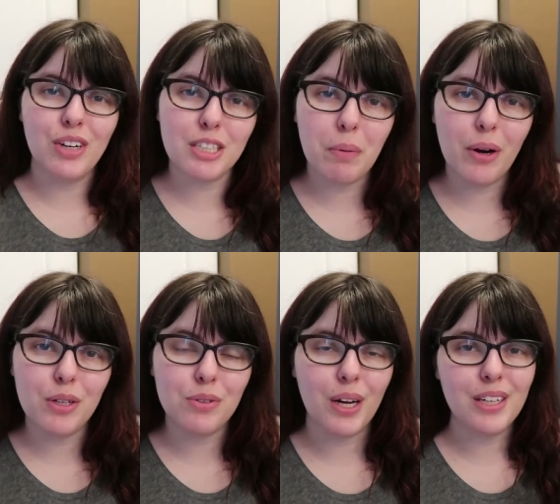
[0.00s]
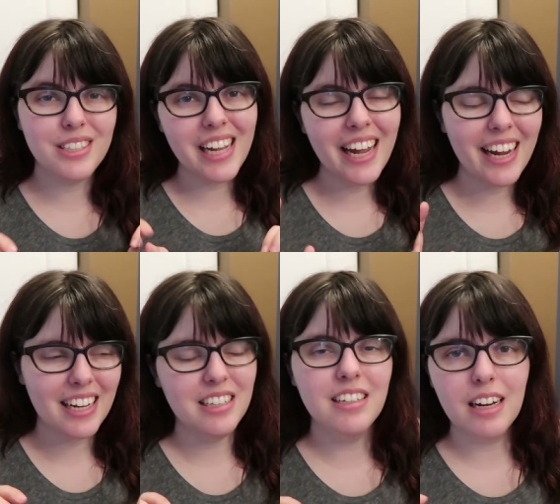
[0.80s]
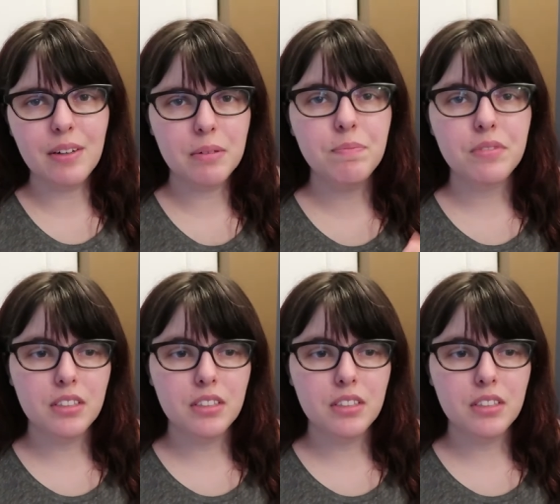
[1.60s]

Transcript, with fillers: fresh berries for that tang, and yeah,